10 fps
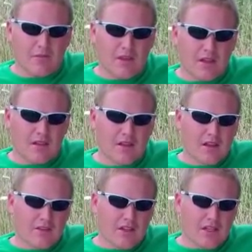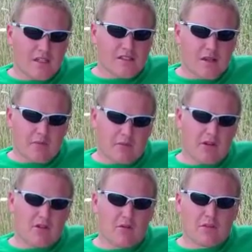the needed
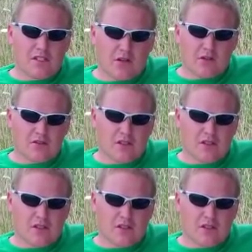supplementary materials